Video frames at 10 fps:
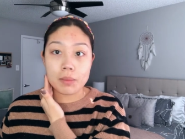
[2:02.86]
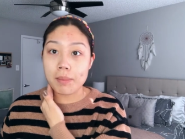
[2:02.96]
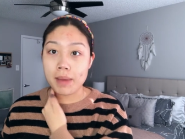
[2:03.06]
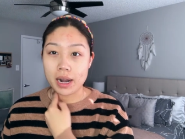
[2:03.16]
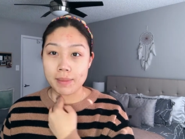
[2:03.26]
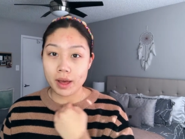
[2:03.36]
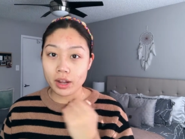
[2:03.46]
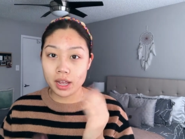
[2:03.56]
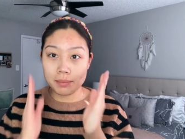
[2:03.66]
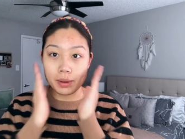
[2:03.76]
not mad about
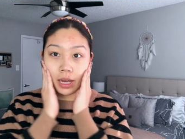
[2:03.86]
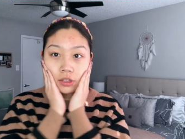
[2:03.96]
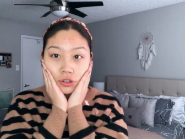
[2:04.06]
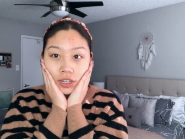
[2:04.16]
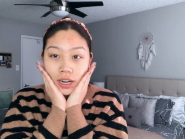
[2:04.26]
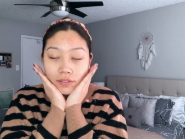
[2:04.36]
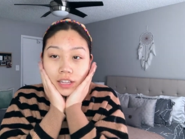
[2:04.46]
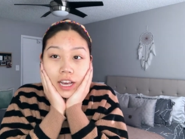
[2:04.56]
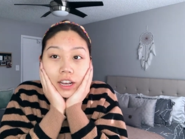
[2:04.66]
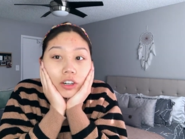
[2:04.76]
it, but it's just kind of
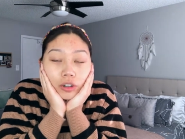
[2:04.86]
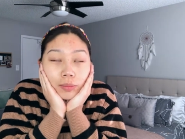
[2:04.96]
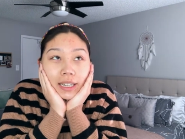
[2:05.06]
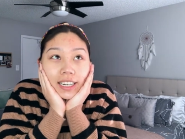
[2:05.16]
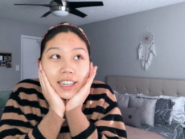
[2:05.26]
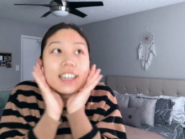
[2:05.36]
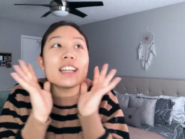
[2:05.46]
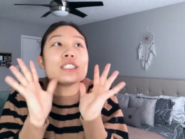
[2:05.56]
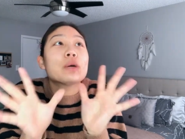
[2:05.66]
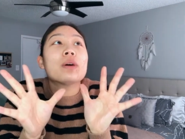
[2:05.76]
like, oh my god,
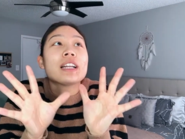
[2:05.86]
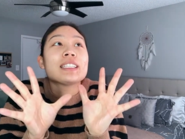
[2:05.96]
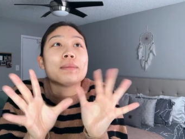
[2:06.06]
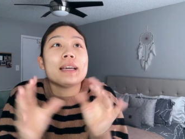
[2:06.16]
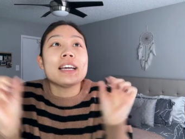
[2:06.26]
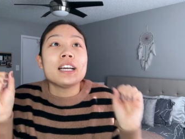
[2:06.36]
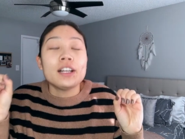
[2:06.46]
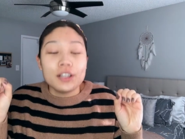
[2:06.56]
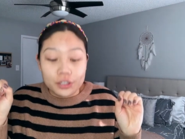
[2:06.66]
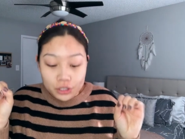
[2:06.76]
I don't want it to be
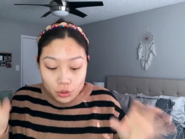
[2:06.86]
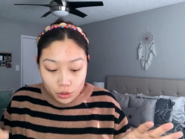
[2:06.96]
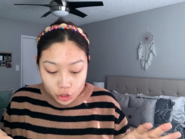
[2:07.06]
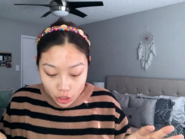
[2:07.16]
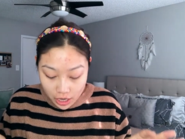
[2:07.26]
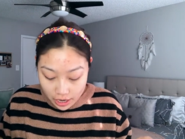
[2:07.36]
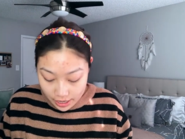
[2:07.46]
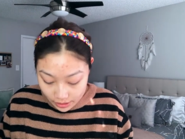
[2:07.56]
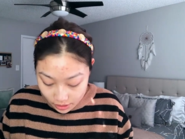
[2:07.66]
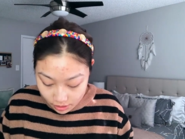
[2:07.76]
scorching
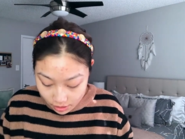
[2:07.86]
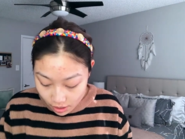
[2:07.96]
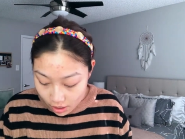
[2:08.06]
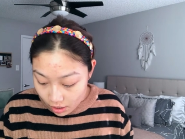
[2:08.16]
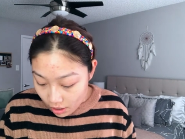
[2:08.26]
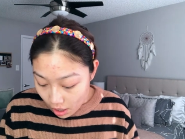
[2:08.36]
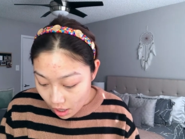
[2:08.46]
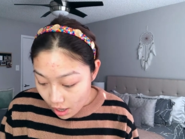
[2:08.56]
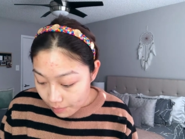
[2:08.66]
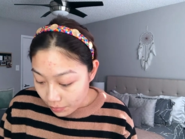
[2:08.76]
hot.
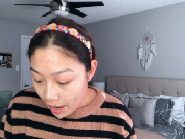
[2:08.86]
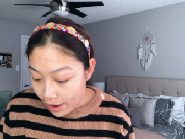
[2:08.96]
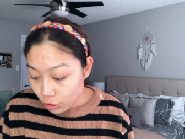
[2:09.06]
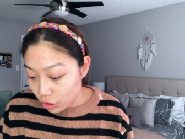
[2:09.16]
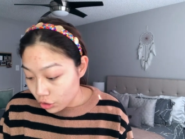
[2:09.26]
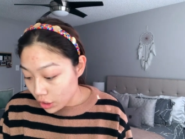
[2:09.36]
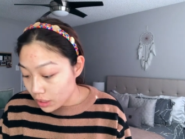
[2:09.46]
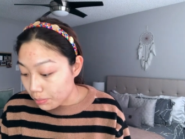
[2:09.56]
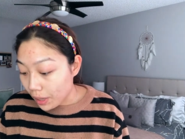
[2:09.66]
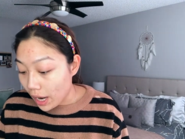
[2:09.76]
Um, I actually
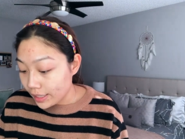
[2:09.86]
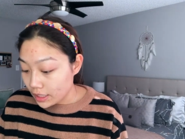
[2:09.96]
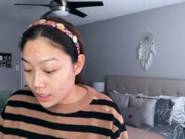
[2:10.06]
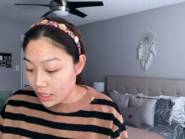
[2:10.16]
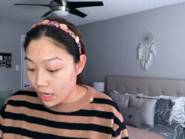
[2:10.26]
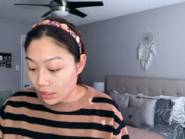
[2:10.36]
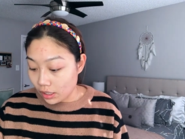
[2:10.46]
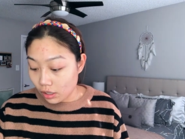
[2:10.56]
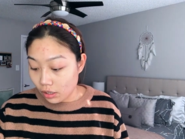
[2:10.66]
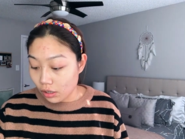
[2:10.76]
just bought a
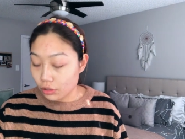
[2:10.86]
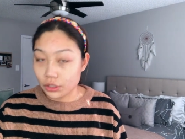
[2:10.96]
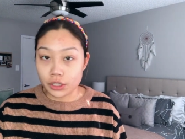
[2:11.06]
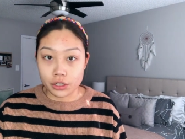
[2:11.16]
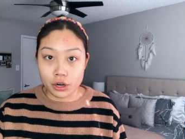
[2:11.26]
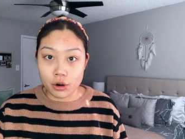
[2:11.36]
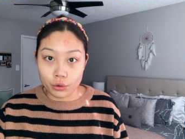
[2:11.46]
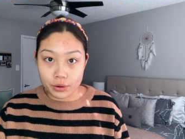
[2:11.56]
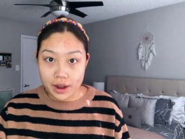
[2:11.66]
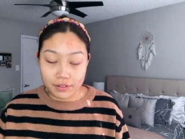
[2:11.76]
little zero
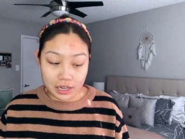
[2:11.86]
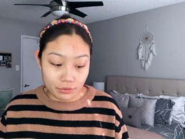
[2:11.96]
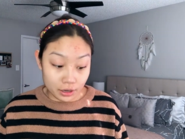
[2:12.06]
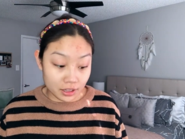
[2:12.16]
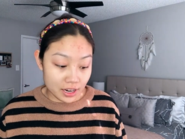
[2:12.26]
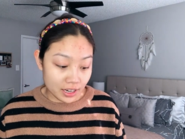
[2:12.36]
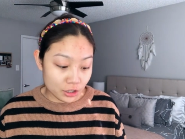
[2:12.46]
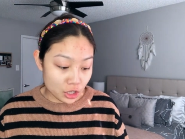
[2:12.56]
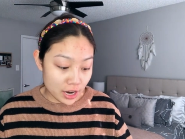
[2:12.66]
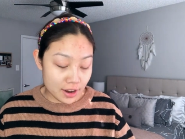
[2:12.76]
gravity reclining
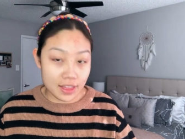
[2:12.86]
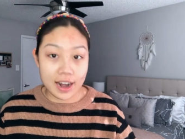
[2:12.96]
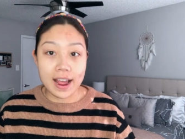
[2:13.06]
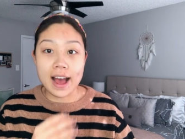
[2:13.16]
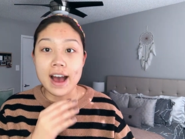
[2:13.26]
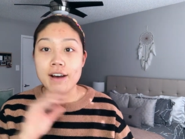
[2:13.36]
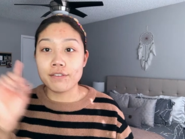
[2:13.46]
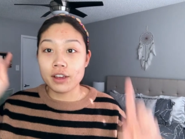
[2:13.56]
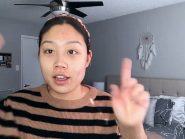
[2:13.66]
chair that I have